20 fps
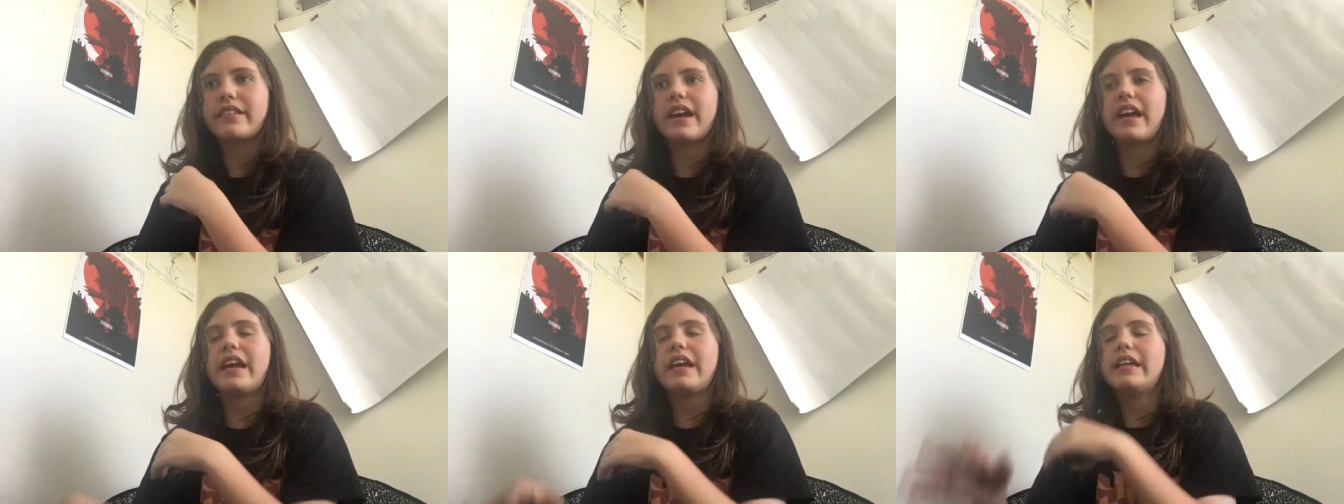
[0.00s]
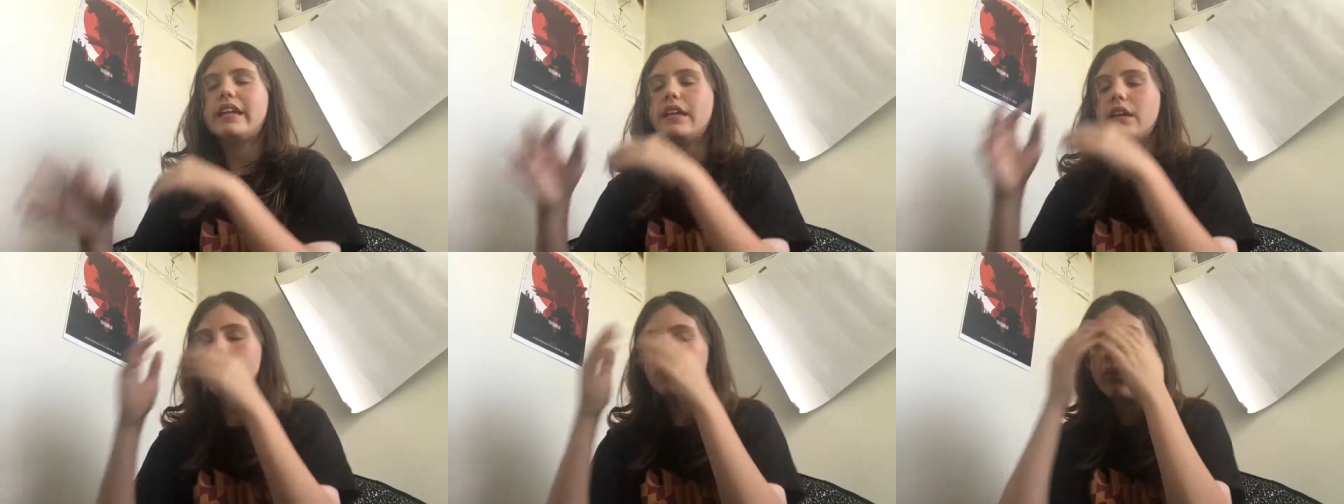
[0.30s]
and
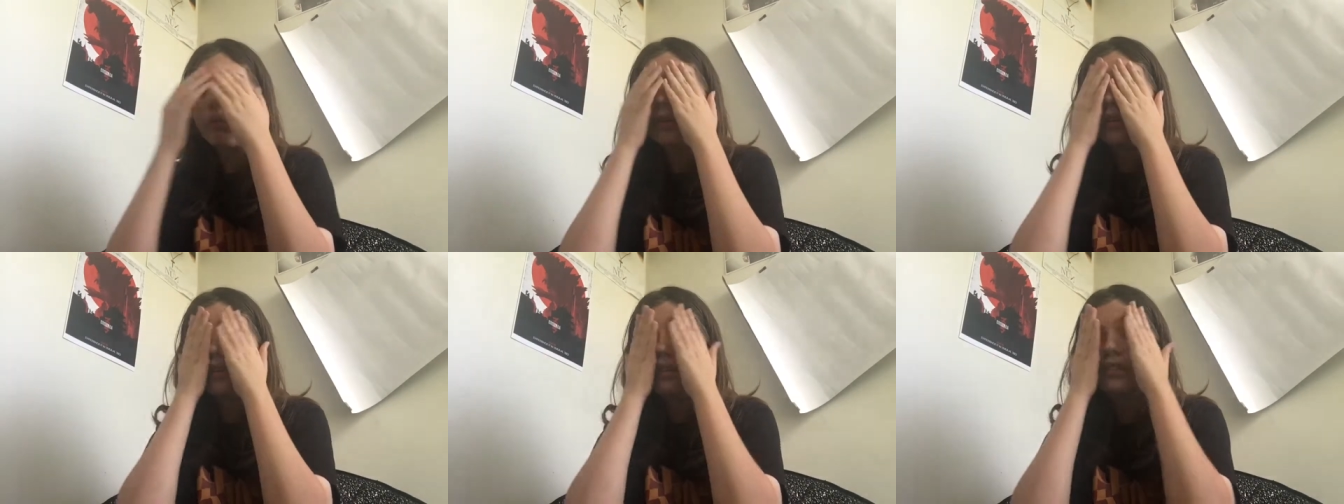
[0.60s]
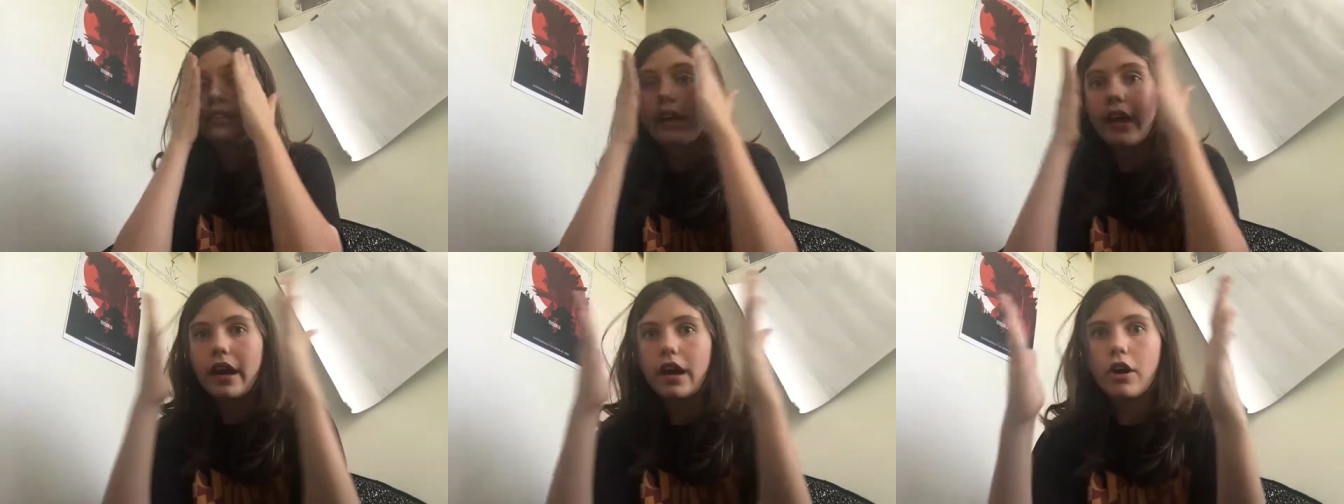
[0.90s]
it was
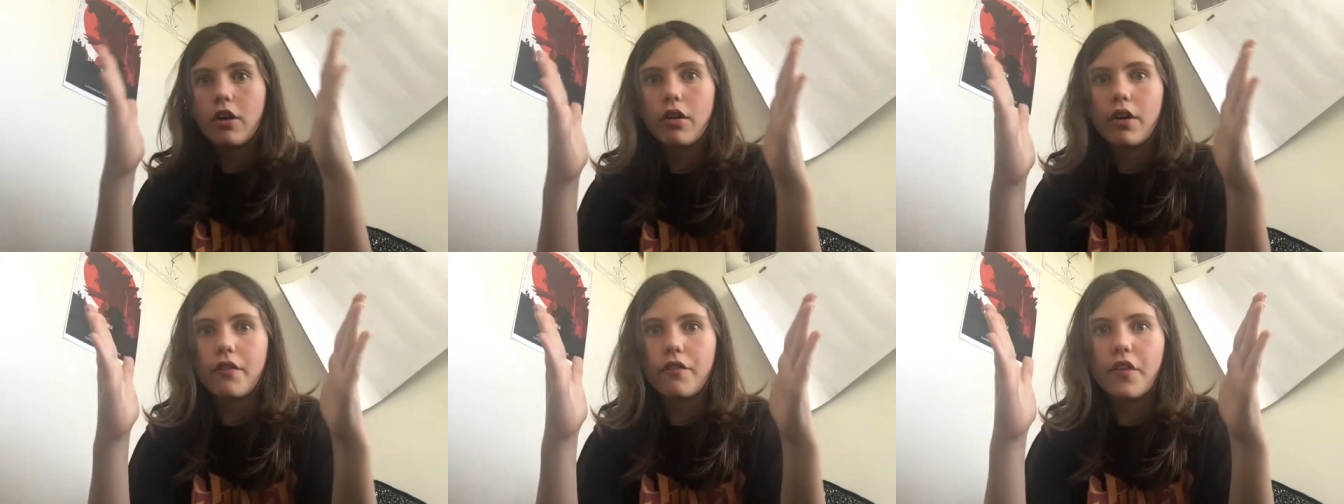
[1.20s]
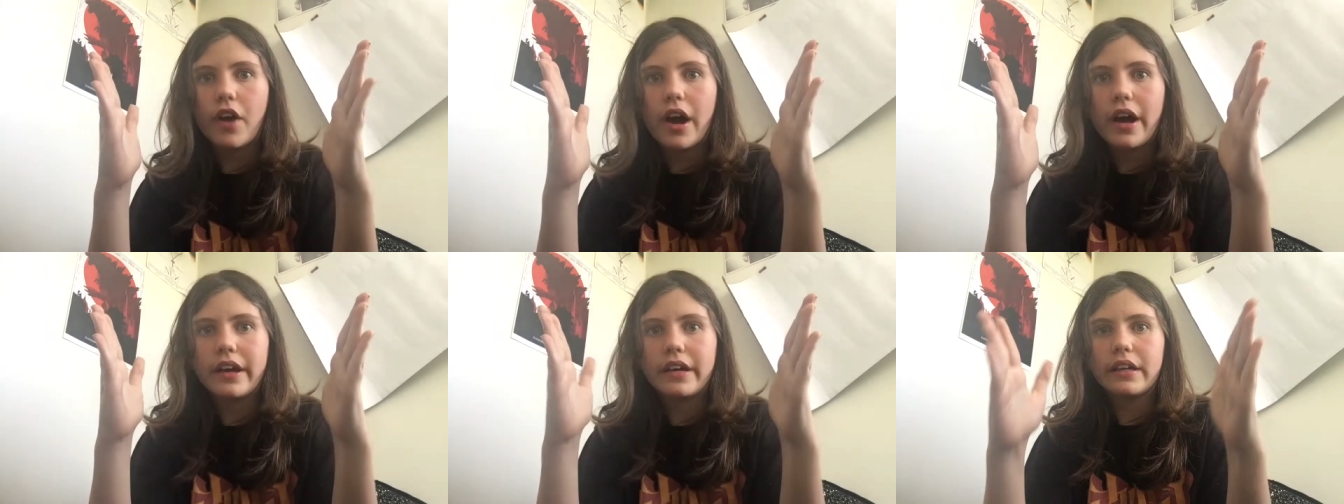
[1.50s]

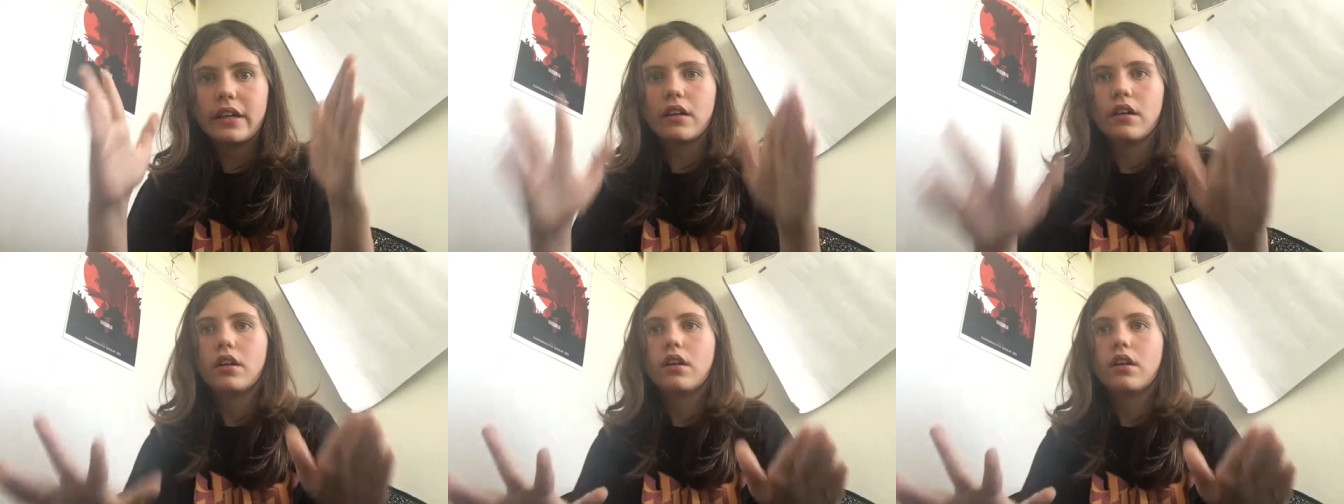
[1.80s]
terrifying.